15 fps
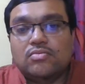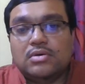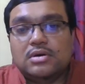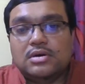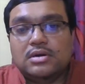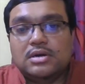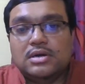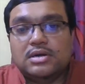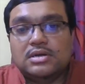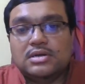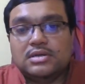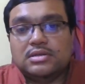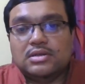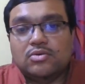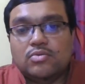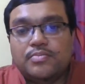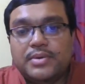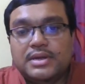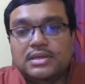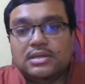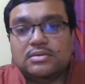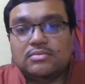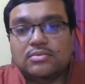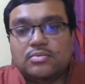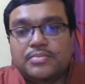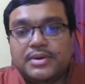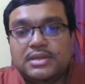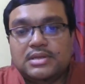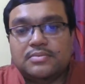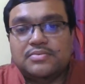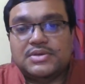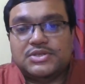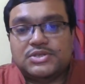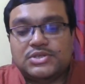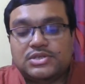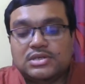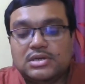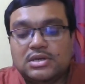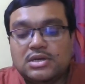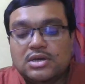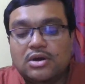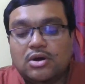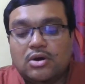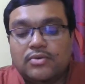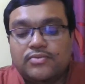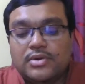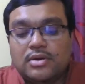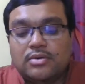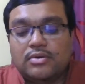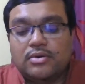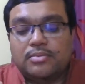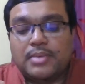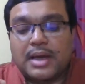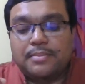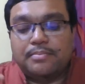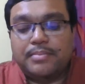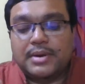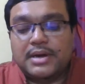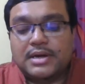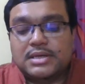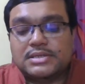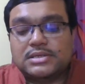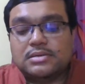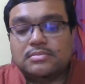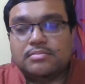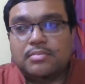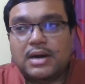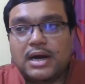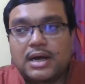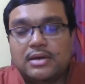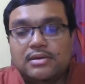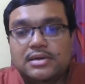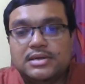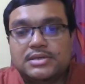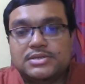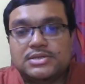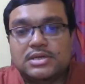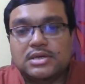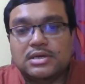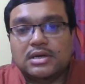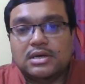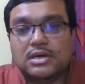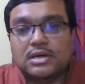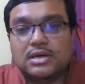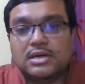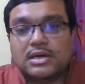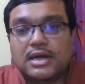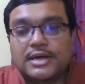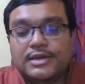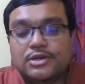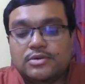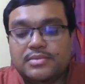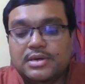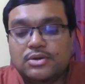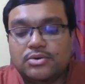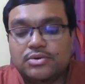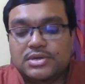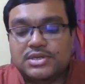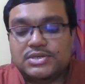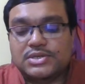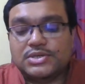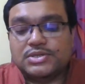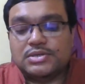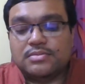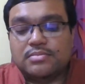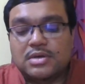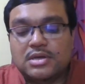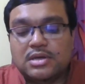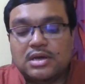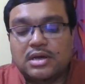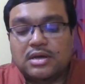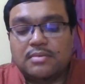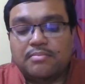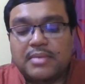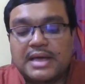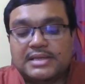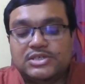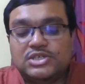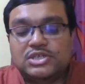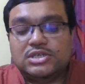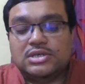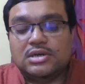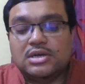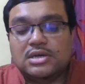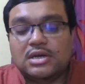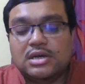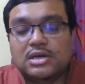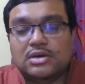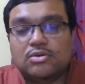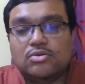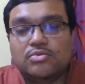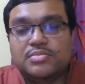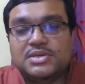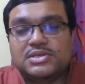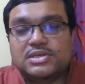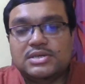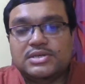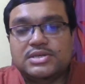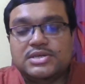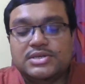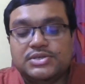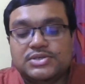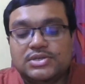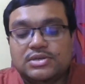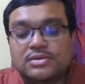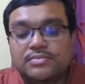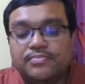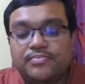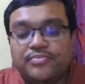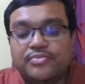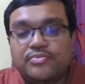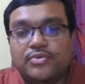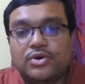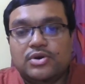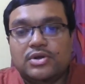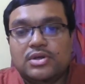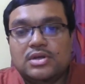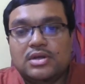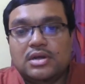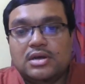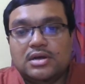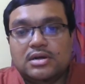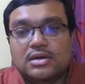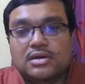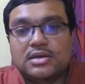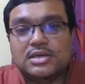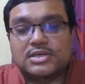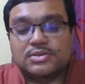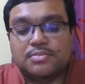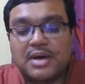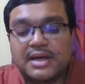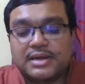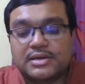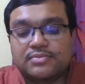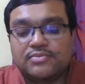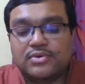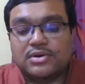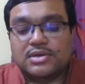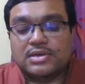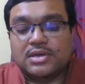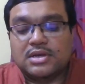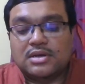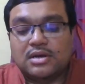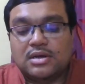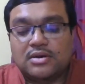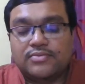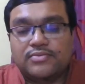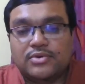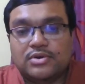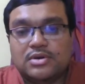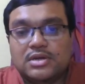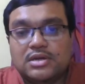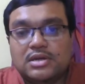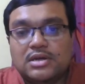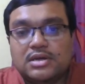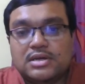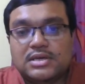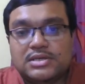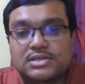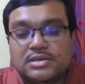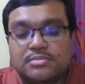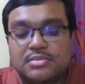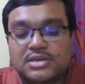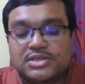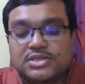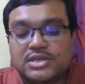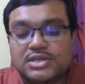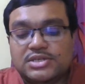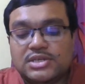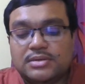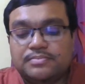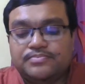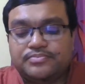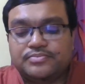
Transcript: world, opened the vista of vampirism, violence, kind of eroticism, magic, gloomy settings for his mind, for his imagination.